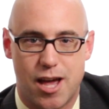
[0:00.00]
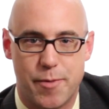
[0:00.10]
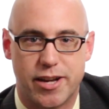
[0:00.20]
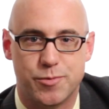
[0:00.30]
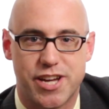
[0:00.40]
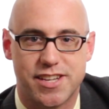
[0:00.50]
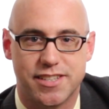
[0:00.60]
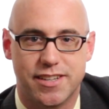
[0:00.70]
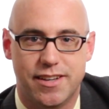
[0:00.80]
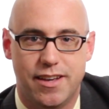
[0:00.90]
I'm Adam
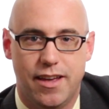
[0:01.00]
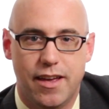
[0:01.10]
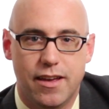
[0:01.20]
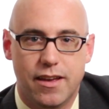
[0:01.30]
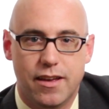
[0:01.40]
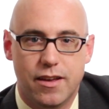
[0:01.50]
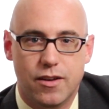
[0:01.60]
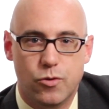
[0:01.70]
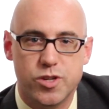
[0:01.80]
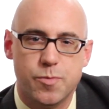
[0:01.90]
Chassie.
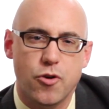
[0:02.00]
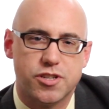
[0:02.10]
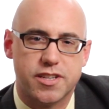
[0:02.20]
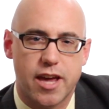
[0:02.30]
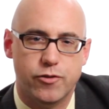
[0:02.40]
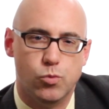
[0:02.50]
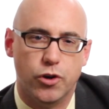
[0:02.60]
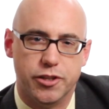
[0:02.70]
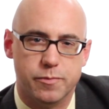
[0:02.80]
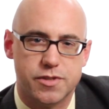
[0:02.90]
We spoke to Kevin
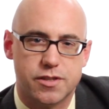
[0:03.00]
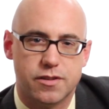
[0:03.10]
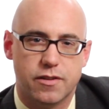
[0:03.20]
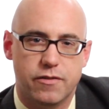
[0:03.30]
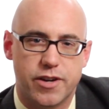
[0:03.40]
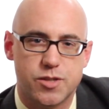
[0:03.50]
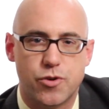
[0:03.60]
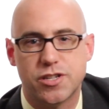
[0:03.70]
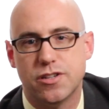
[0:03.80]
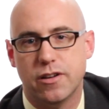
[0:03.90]
Williams, Vice
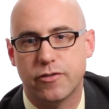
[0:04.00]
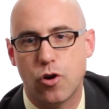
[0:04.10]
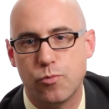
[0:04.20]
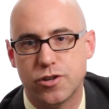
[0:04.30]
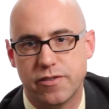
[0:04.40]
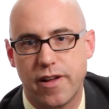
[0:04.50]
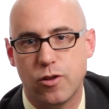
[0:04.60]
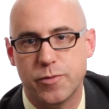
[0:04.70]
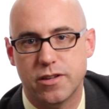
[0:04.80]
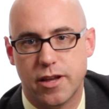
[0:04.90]
President of Corporate
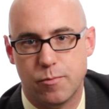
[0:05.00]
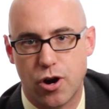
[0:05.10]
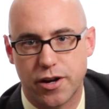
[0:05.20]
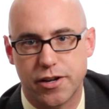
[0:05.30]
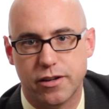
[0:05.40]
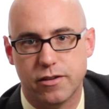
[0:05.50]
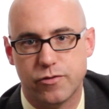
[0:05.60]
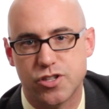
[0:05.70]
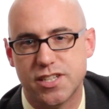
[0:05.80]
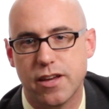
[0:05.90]
Development and Marketing
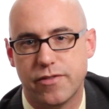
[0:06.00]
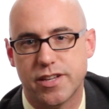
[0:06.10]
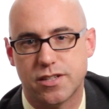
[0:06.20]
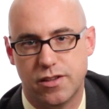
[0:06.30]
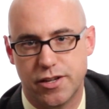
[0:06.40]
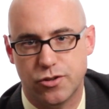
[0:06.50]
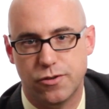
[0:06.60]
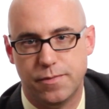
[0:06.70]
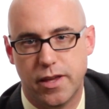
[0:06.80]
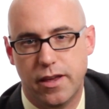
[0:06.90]
for CFS Clinical.
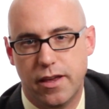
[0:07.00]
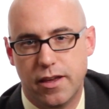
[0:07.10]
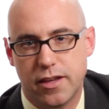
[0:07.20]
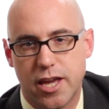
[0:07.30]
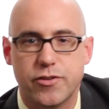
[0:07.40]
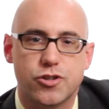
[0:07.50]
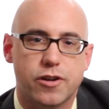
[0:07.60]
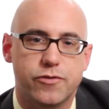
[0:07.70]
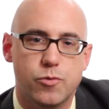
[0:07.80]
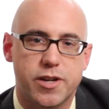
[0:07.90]
Kevin took a
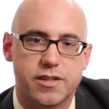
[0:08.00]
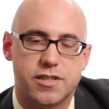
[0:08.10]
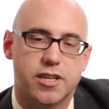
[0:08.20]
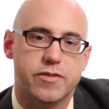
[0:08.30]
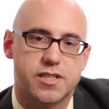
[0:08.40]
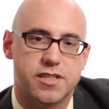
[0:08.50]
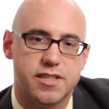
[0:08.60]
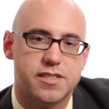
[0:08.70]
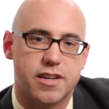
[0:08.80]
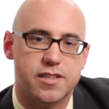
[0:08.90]
few minutes to give us his
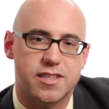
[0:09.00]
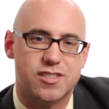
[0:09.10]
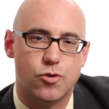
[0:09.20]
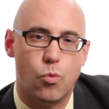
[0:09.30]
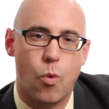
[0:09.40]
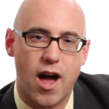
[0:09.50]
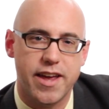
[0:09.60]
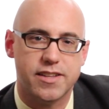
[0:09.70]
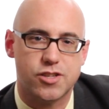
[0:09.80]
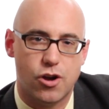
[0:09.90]
insights as to why
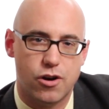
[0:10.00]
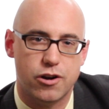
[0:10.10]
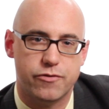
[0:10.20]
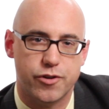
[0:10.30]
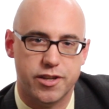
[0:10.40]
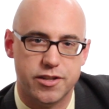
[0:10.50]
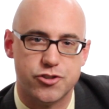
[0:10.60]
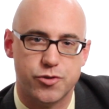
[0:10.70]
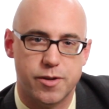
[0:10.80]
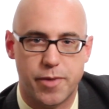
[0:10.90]
it's hard for
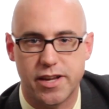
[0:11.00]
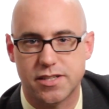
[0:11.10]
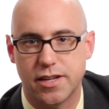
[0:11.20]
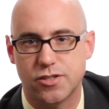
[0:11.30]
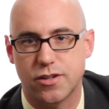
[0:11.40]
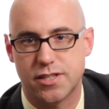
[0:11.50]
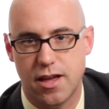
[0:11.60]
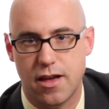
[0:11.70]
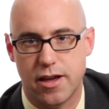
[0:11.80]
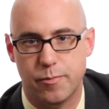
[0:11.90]
industry to pay sites on
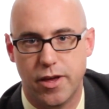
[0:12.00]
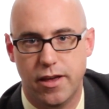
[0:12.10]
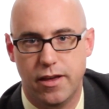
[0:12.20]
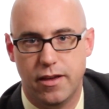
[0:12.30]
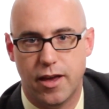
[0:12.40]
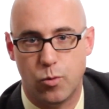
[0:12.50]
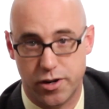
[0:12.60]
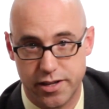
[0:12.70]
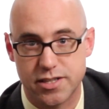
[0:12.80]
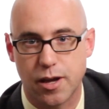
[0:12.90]
time and
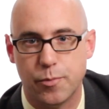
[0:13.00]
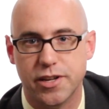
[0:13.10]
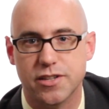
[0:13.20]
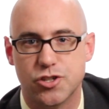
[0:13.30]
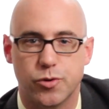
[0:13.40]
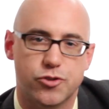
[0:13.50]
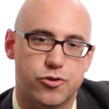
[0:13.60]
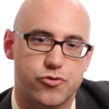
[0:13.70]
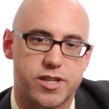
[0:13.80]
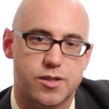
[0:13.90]
what his company is doing to
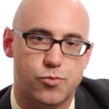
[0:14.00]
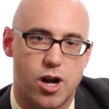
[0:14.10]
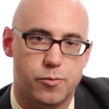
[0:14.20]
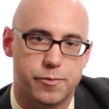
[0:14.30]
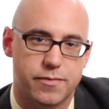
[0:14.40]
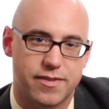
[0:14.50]
address the problem.